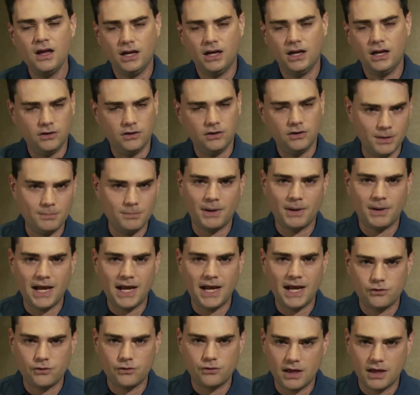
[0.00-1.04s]
It's written by
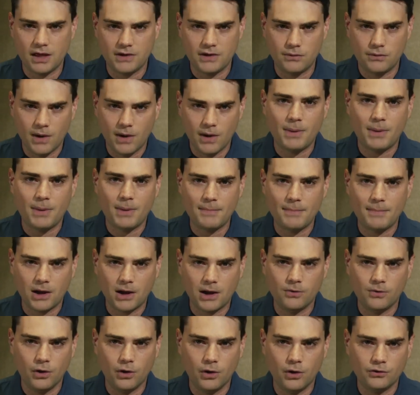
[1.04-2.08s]
Andrew Clavin and read by
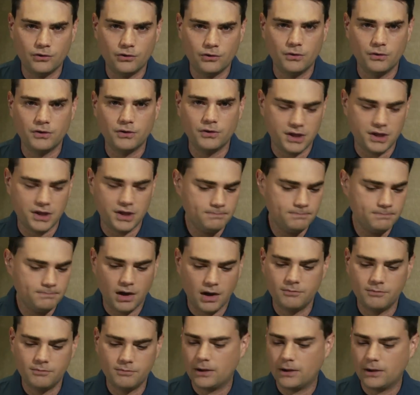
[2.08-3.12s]
Michael Moles. The only thing
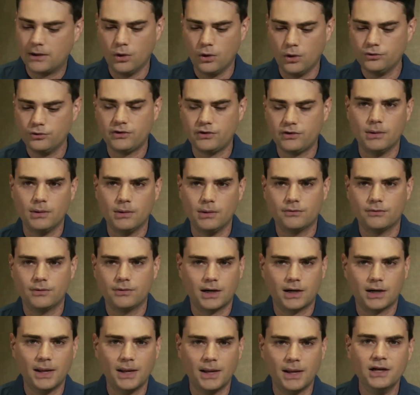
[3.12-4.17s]
of Michael Moles I will ever
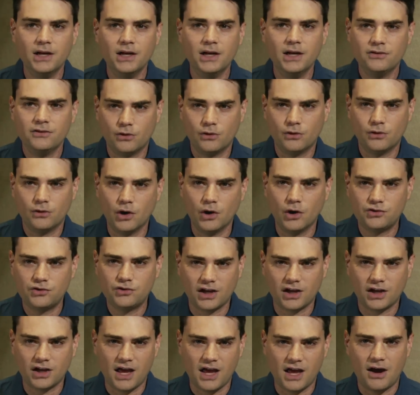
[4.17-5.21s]
recommend. So go
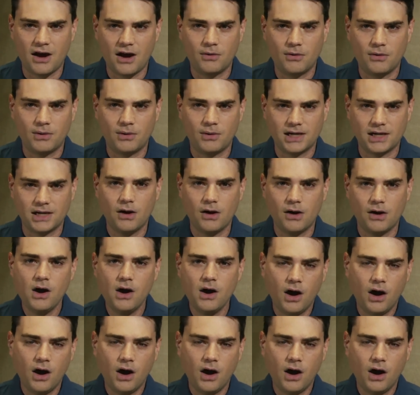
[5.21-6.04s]
check that out right now.